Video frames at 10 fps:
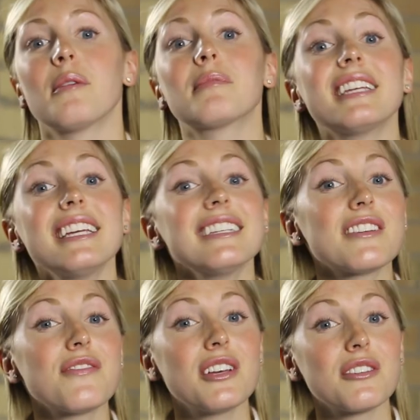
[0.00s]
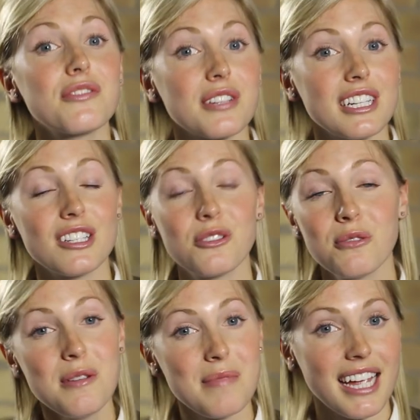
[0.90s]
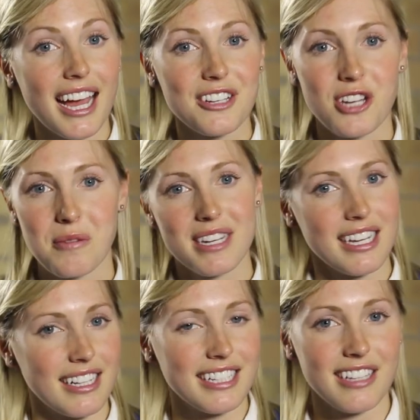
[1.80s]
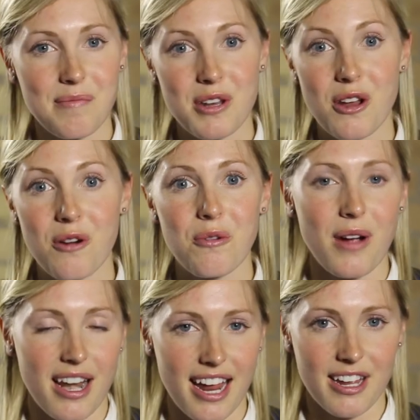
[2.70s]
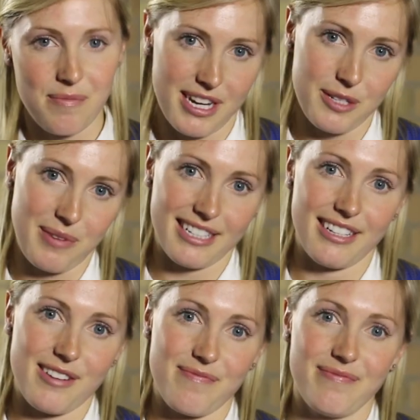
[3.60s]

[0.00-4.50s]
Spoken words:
please feel free to tweet me at Jamie Neely to let me know when I can be expecting